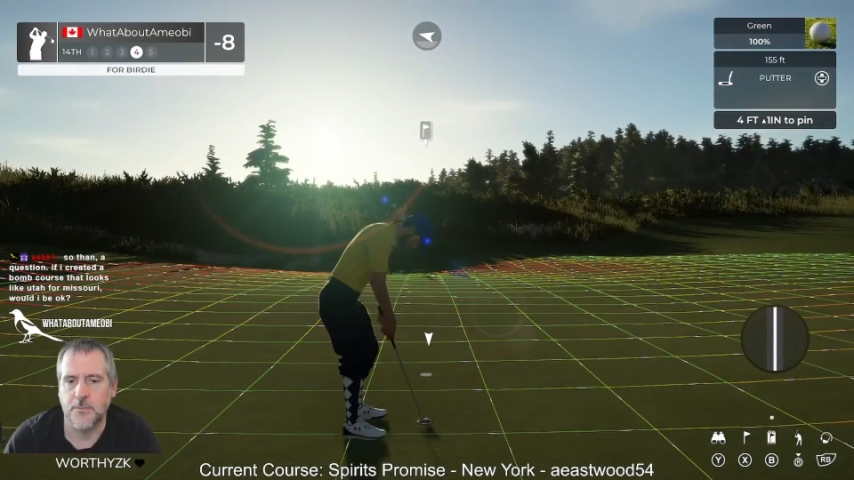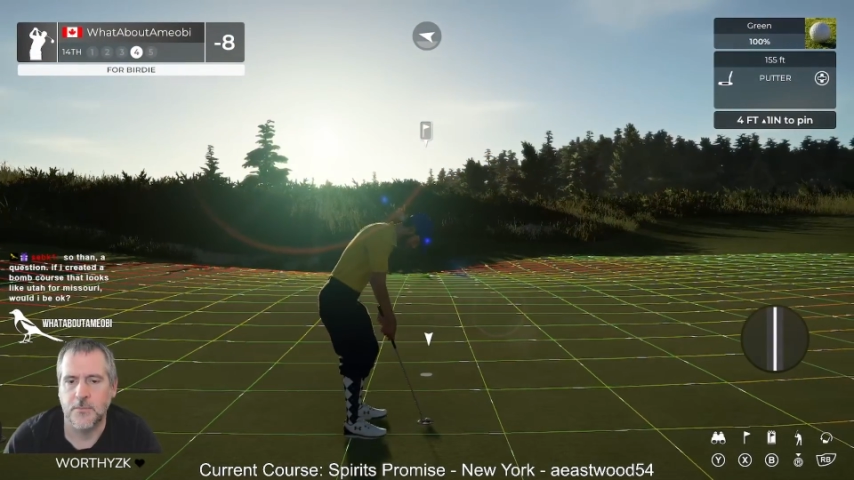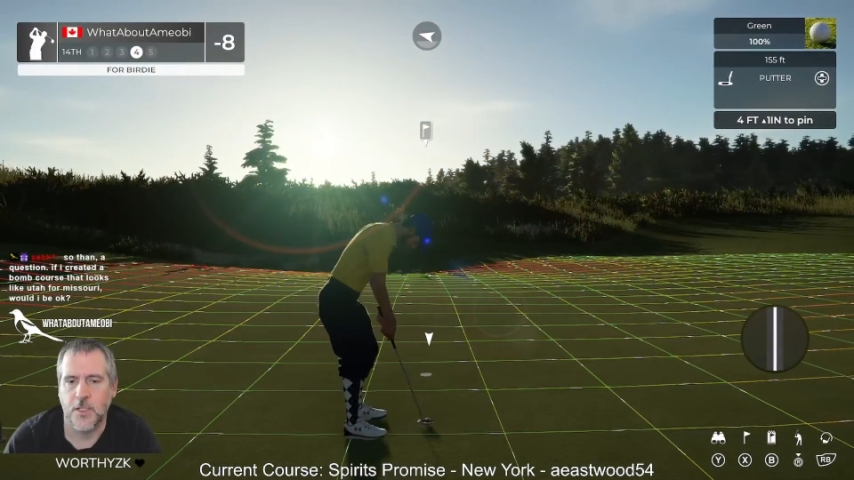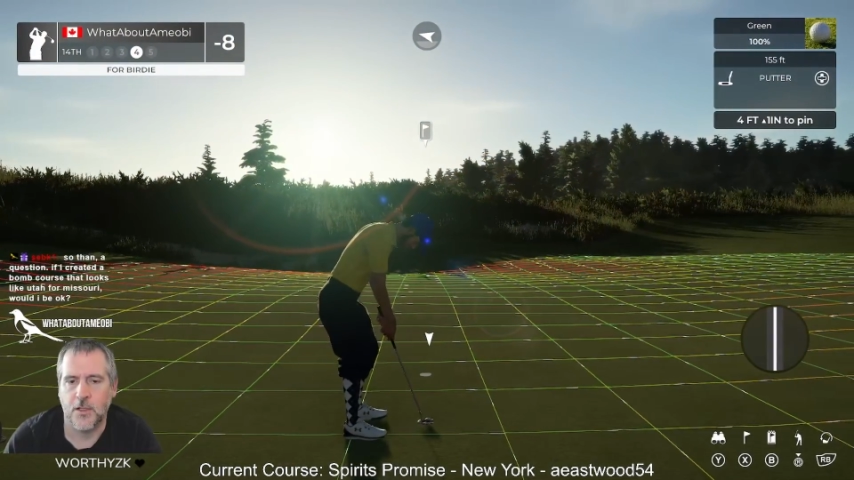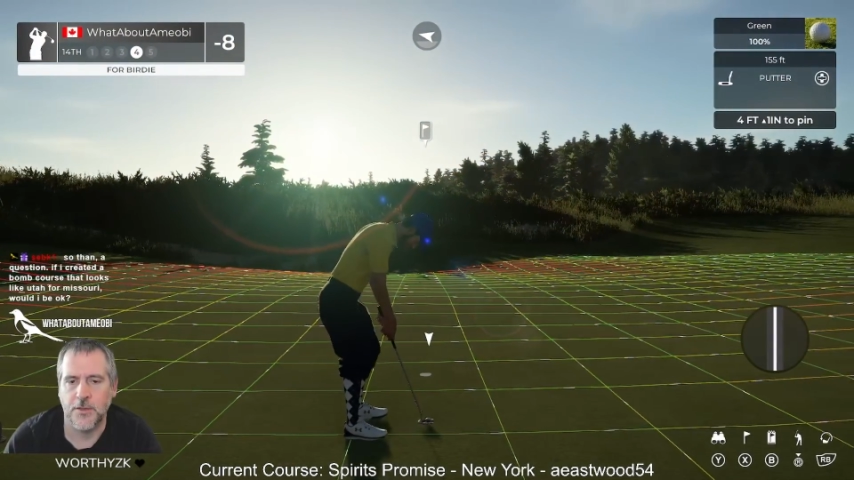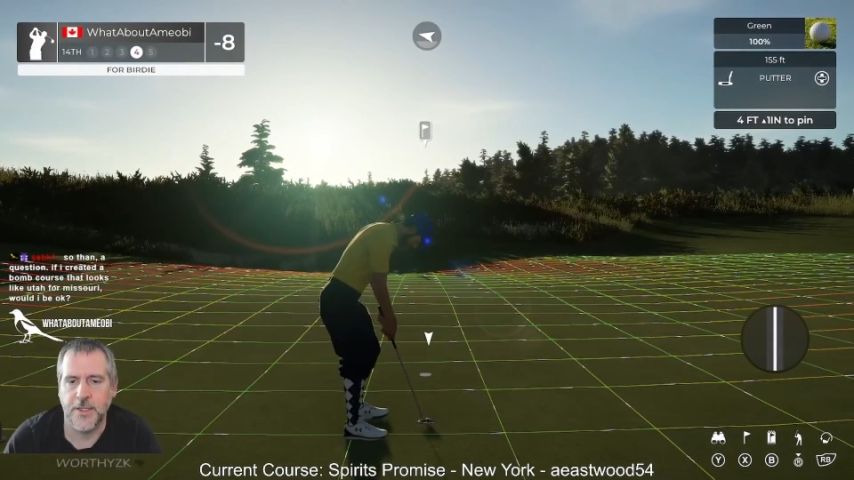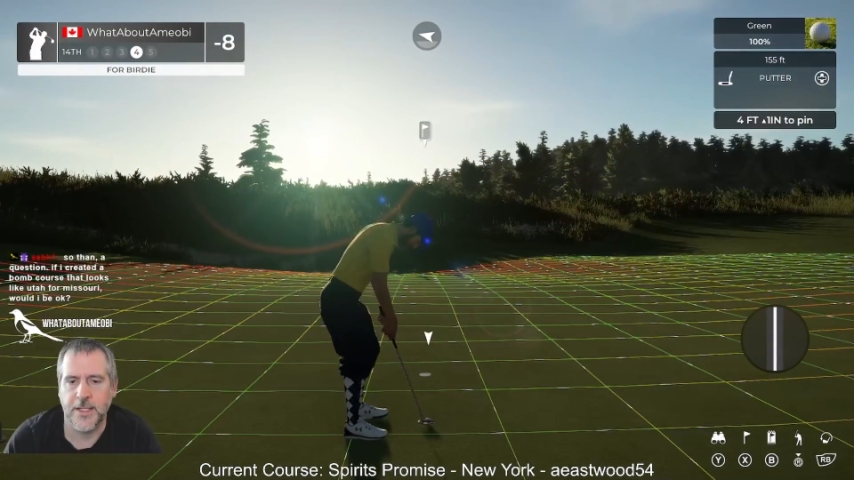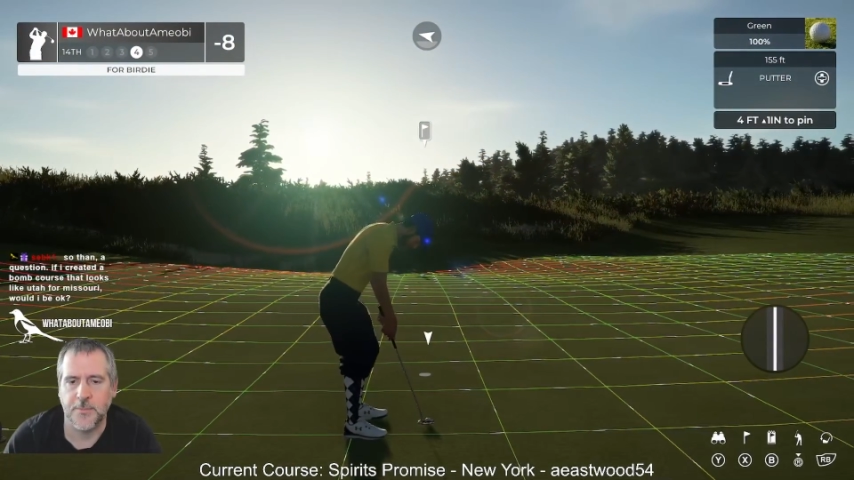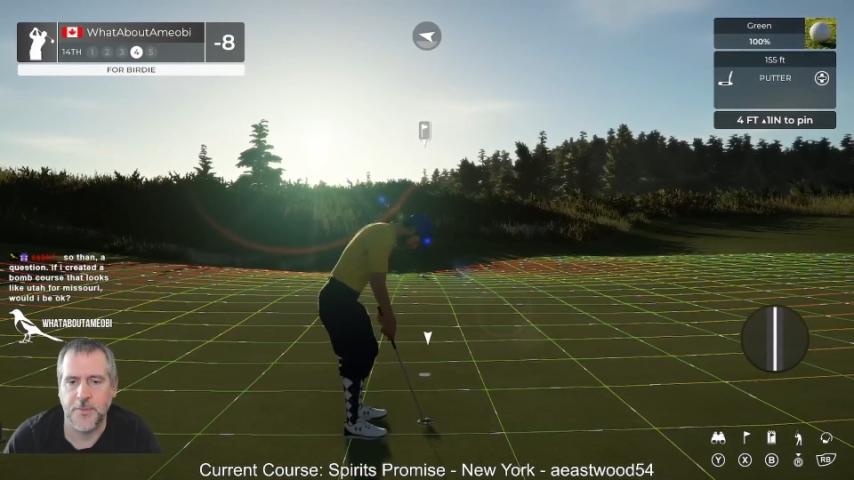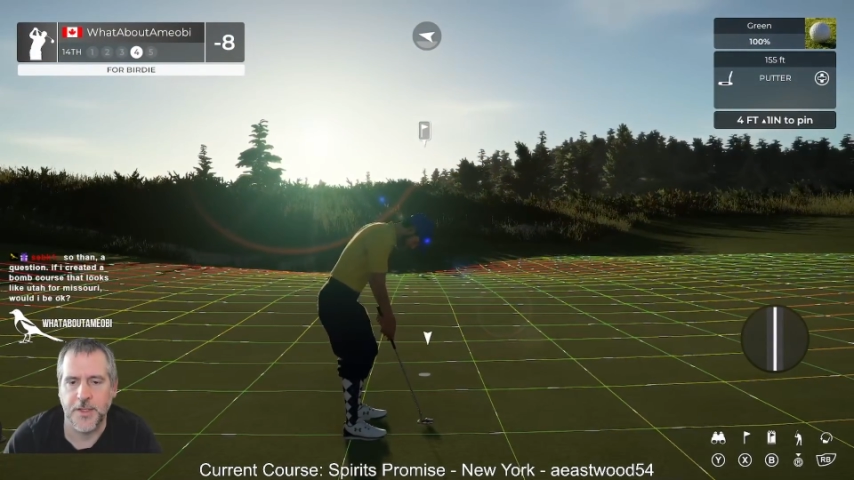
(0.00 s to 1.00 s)
all
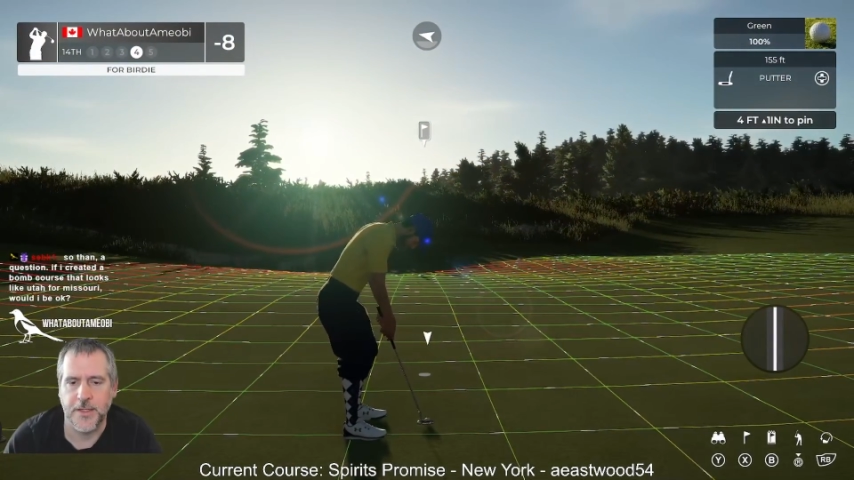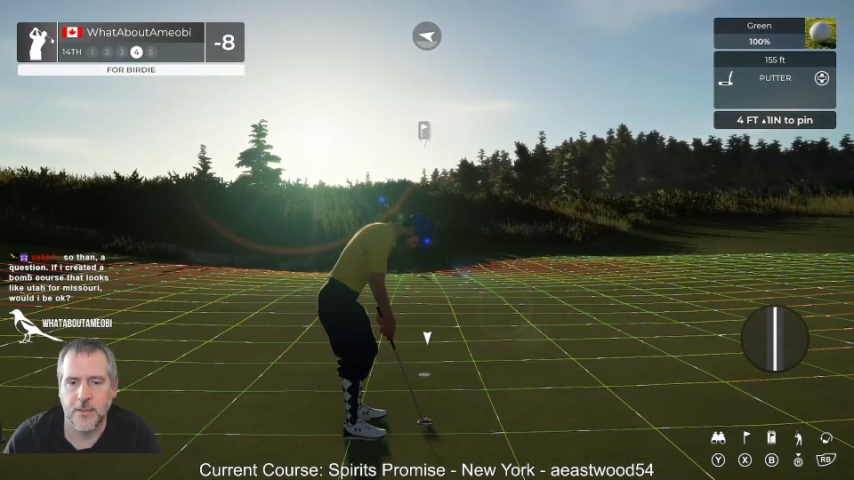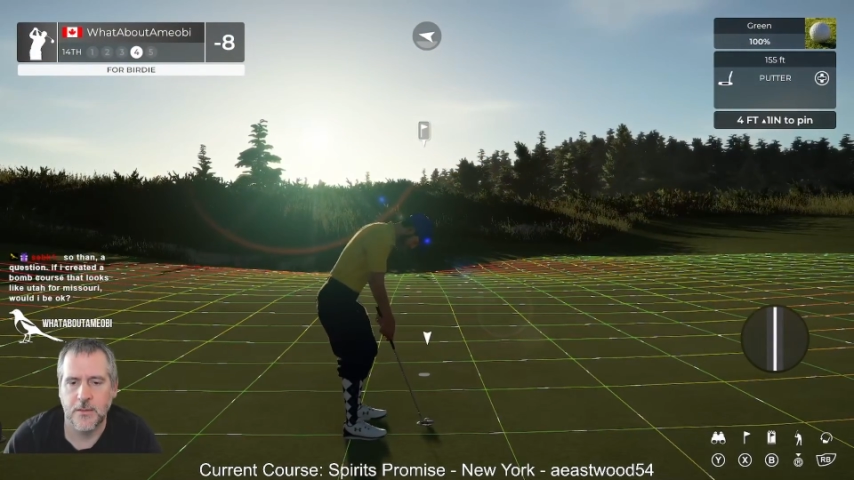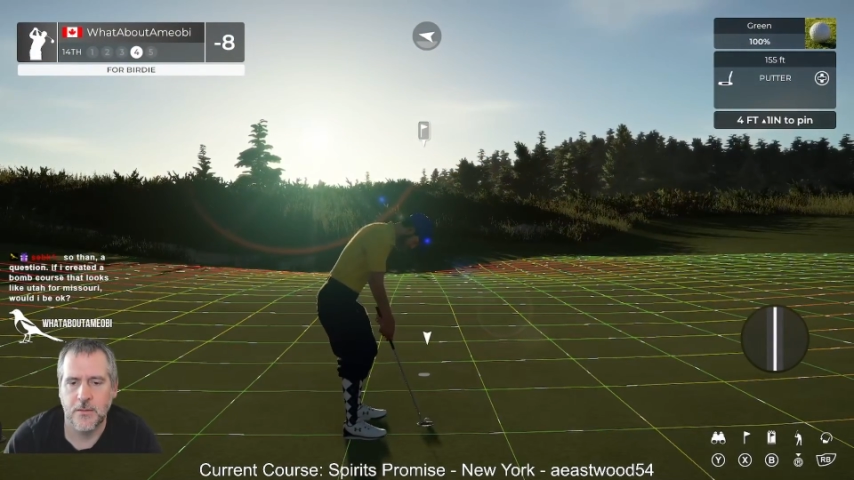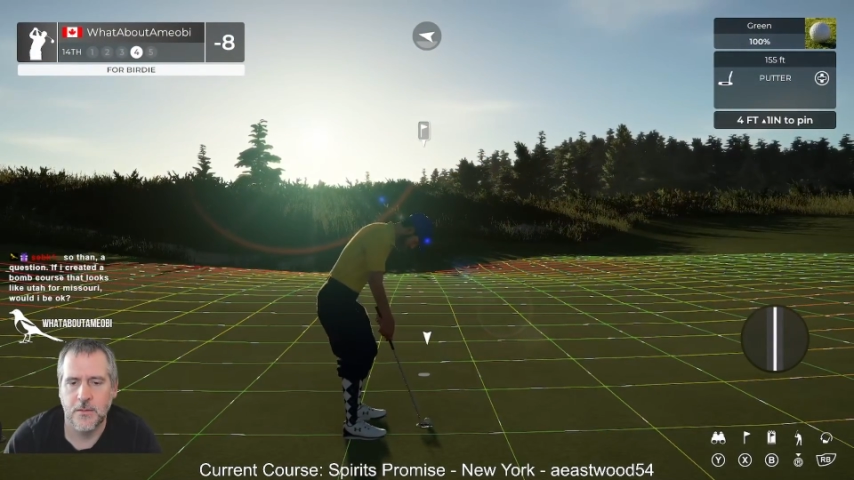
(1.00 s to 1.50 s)
that up there,